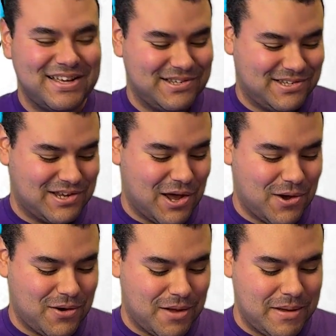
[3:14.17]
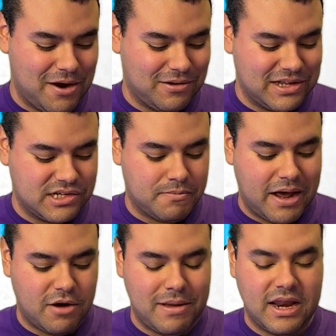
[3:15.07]
So apparently
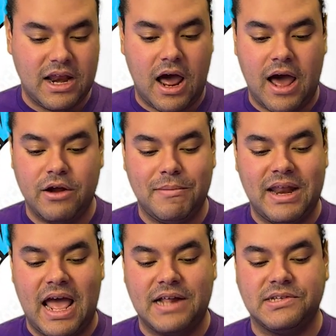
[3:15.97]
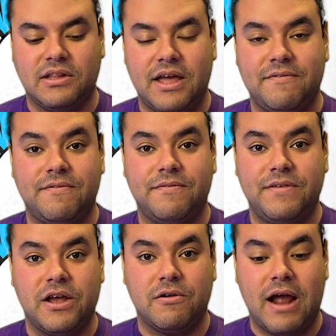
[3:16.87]
Spider-Man and Iron Man had to like
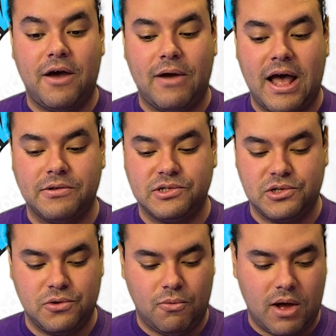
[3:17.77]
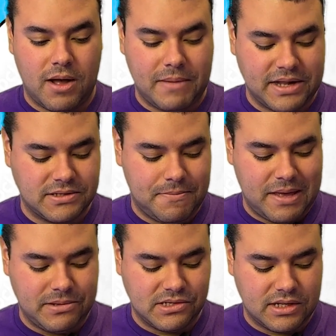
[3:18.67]
figure out how to
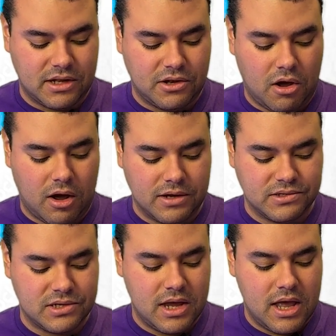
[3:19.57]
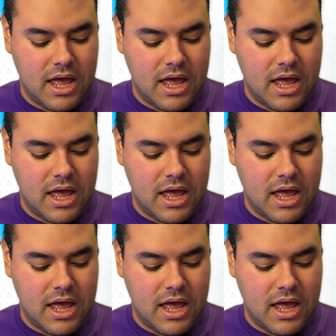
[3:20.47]
babysit the dogs,